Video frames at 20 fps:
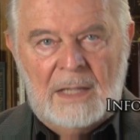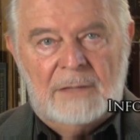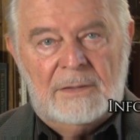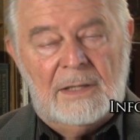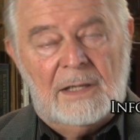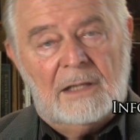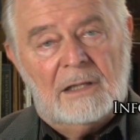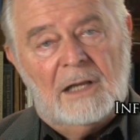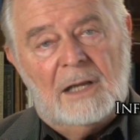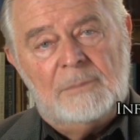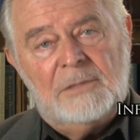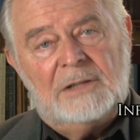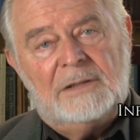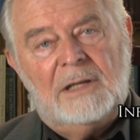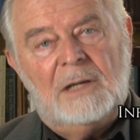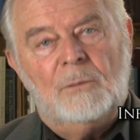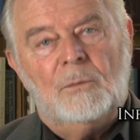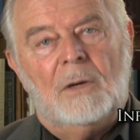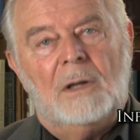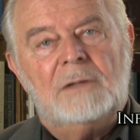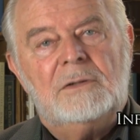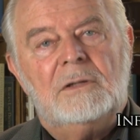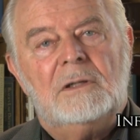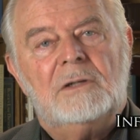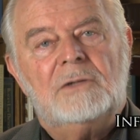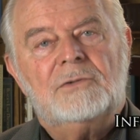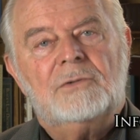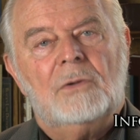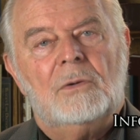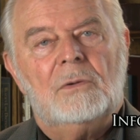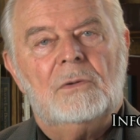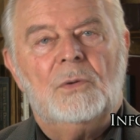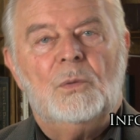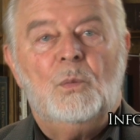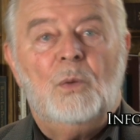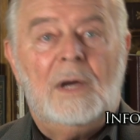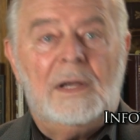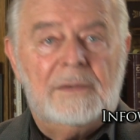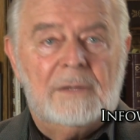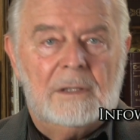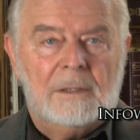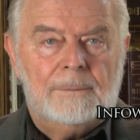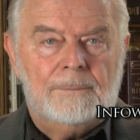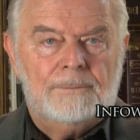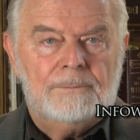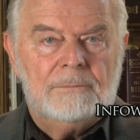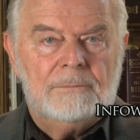They claim that they want to control the weather.